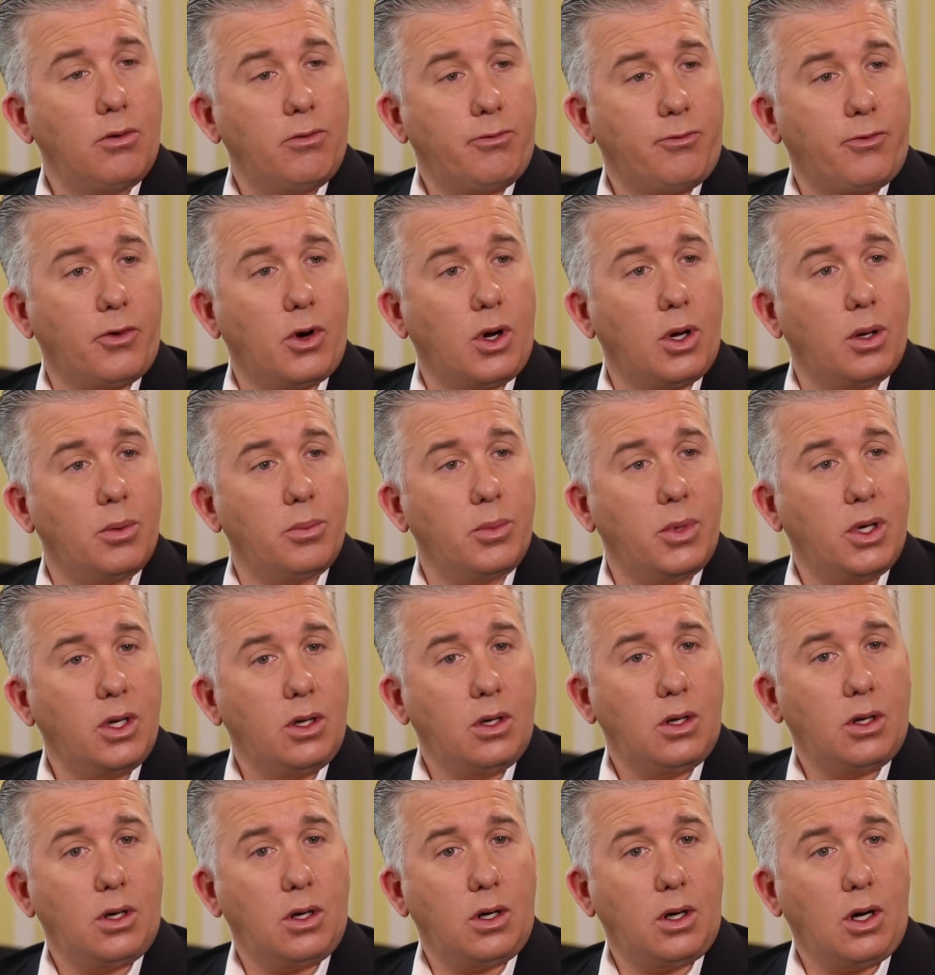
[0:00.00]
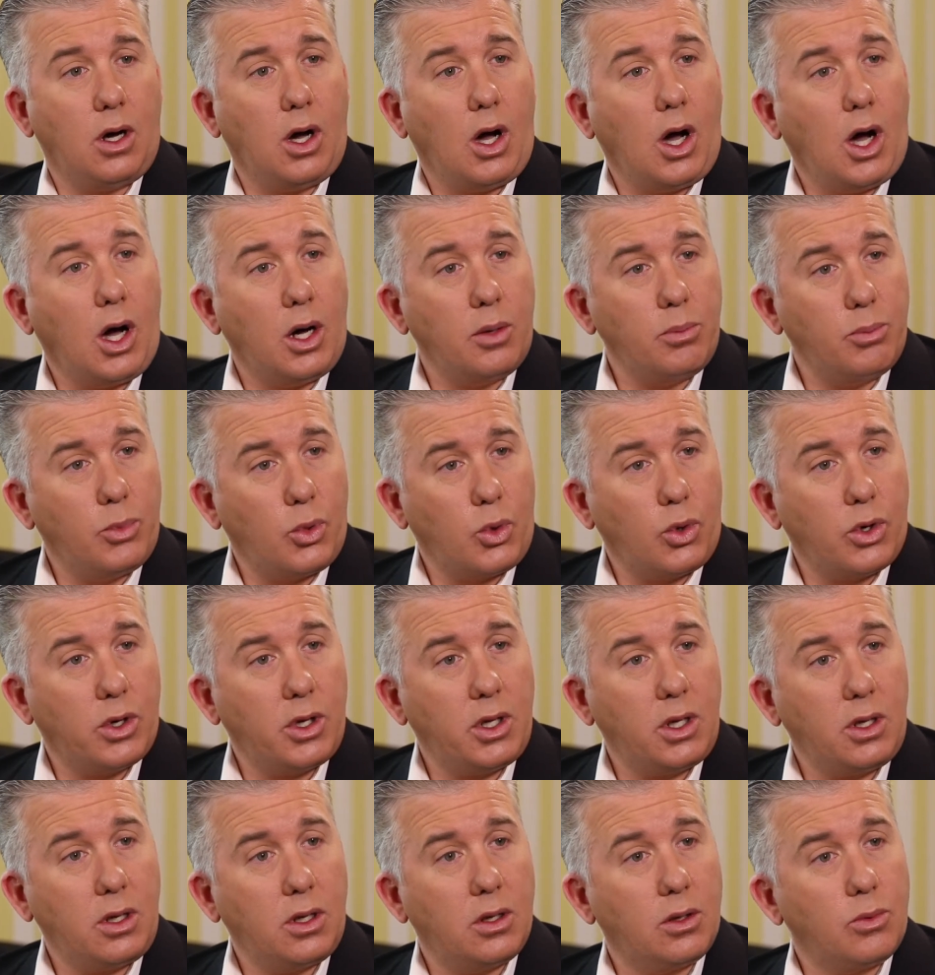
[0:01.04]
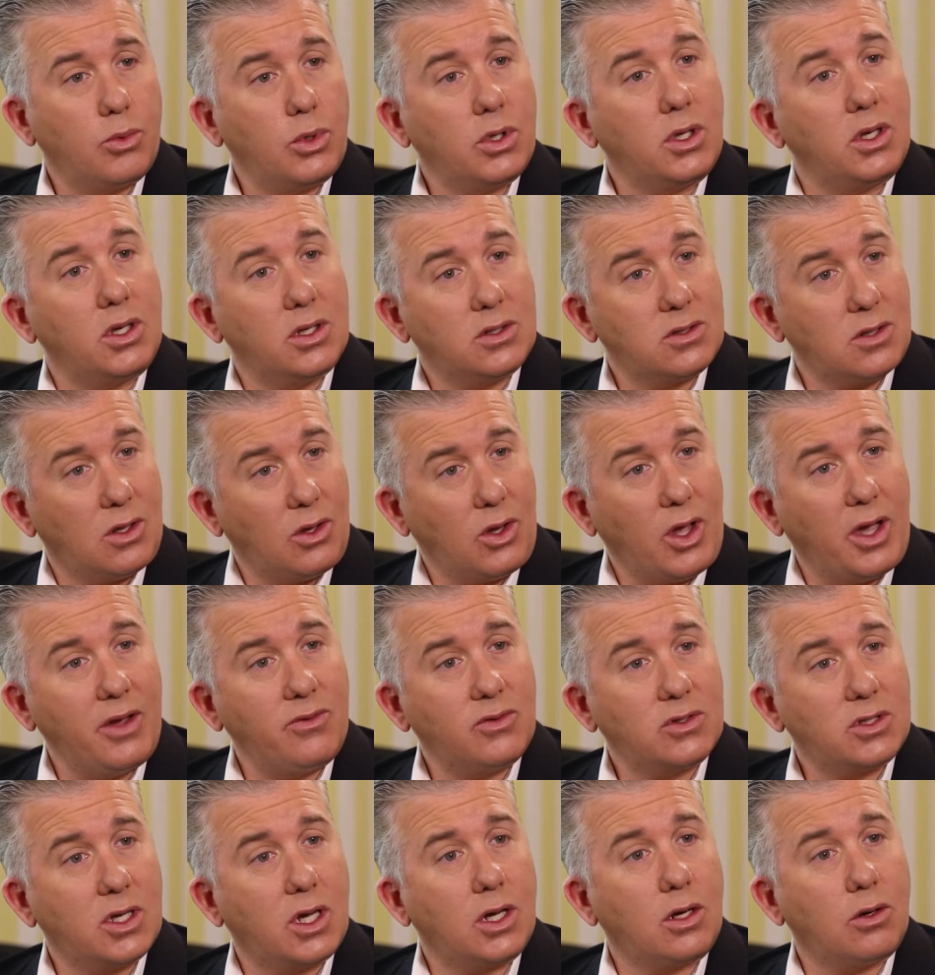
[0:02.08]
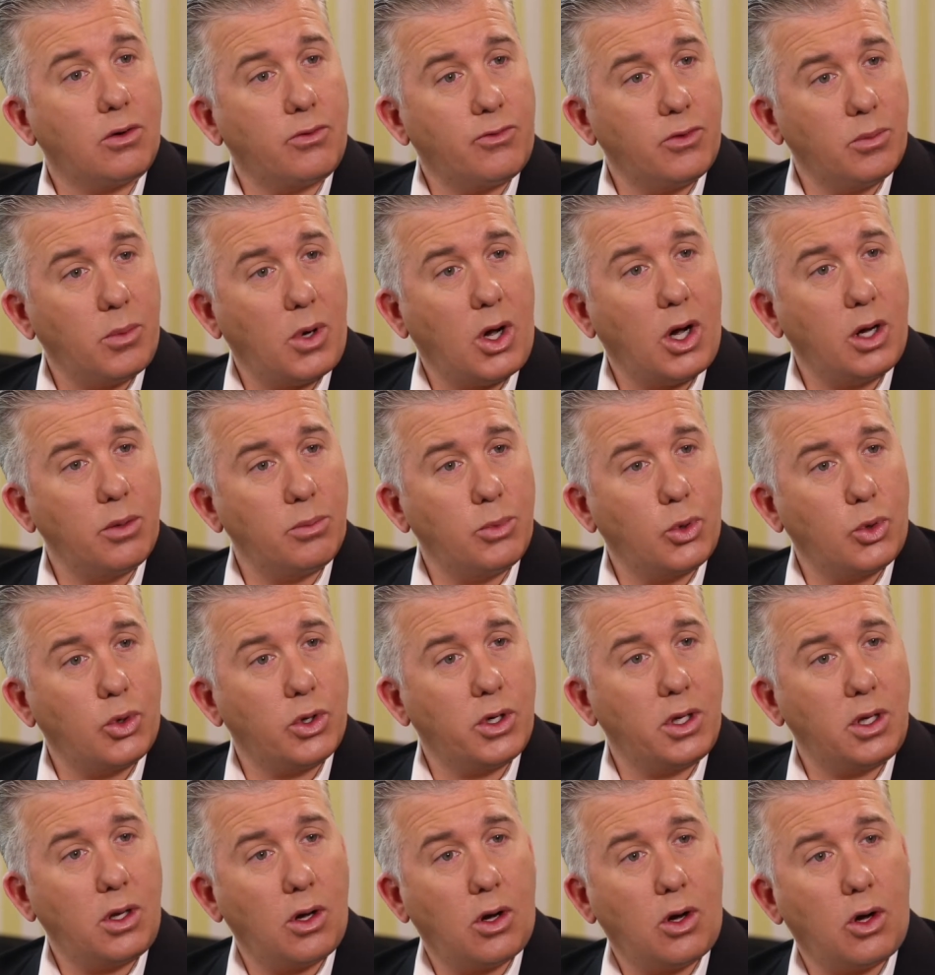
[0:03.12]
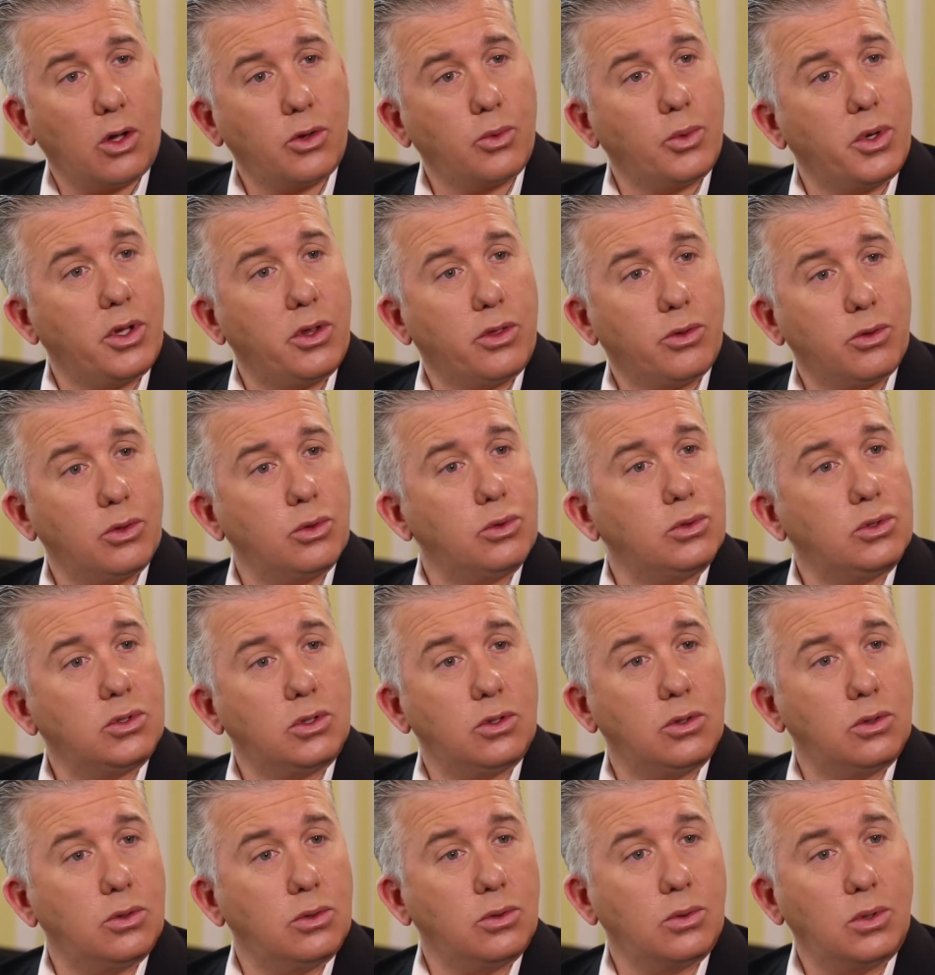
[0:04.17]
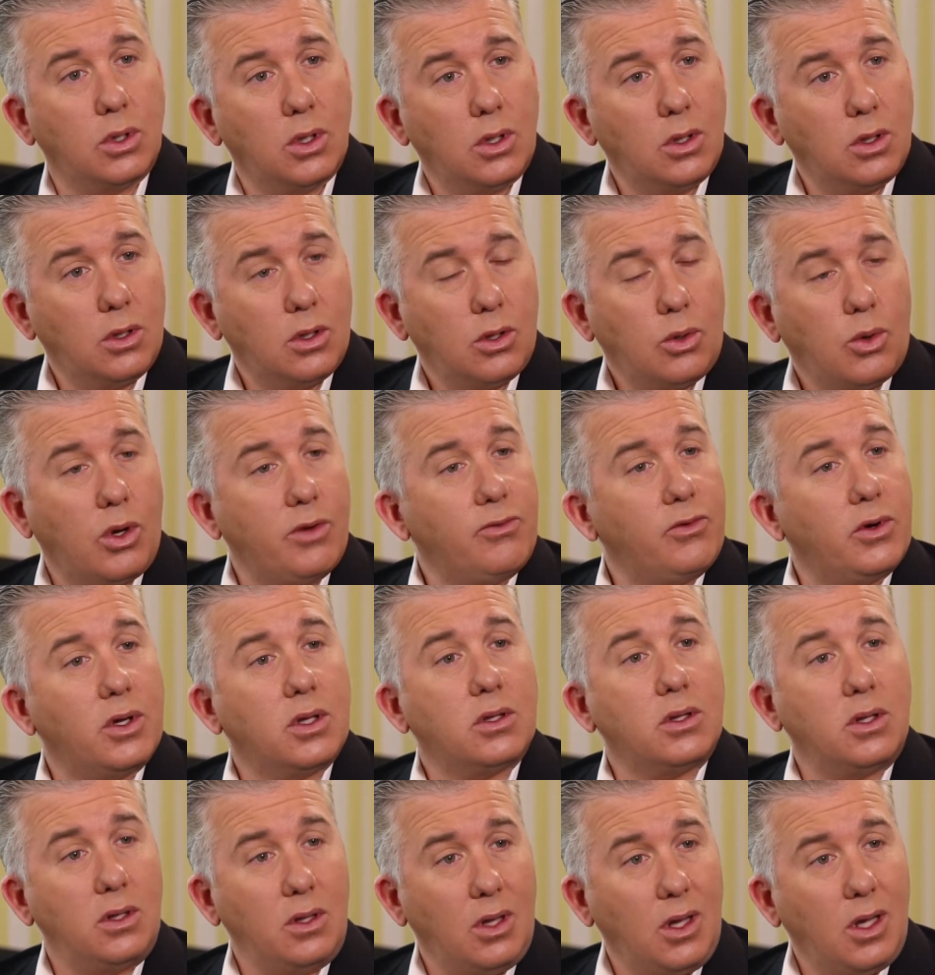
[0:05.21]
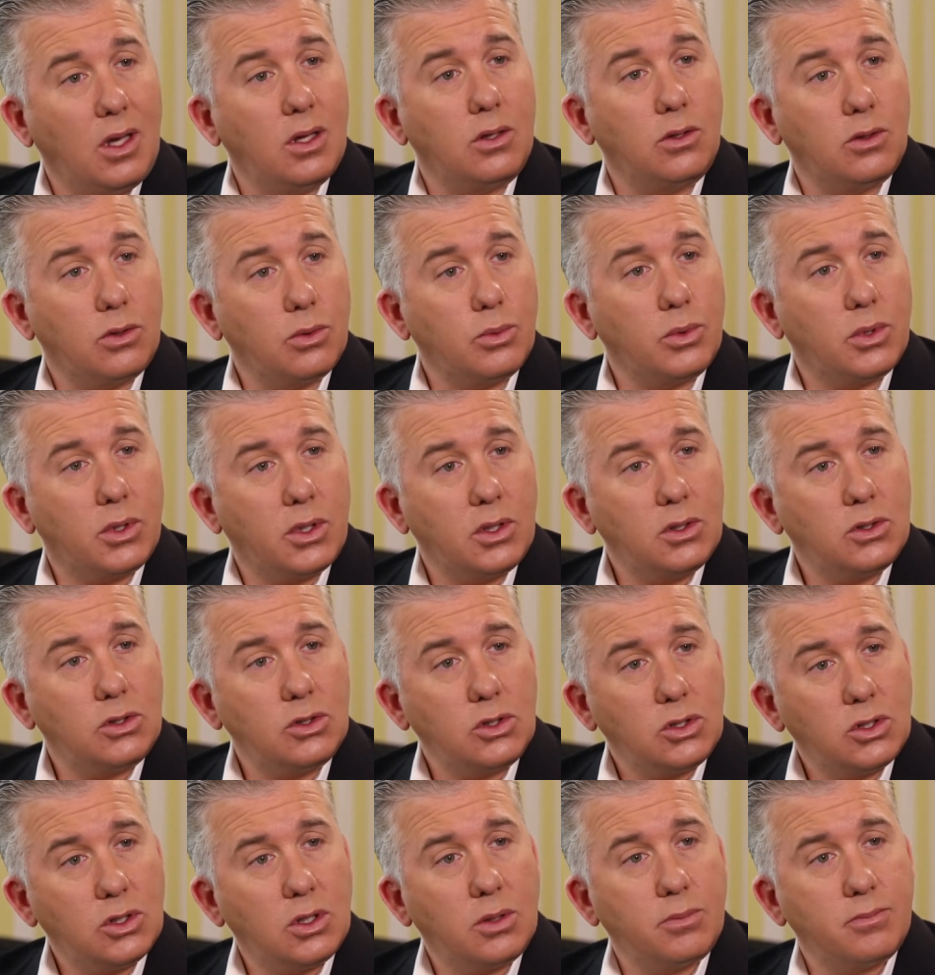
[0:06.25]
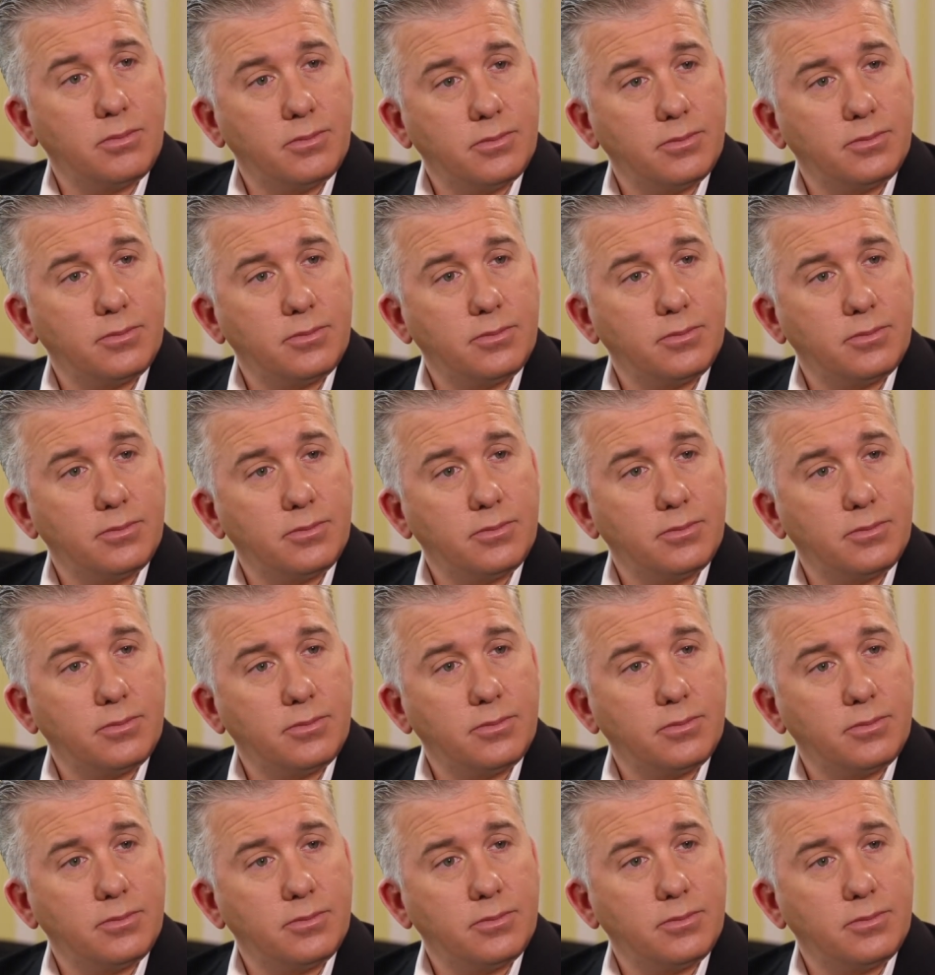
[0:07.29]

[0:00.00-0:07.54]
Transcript: from onboarding. Really, it's a life cycle from onboarding all the way through to, quite frankly, the end of the relationship.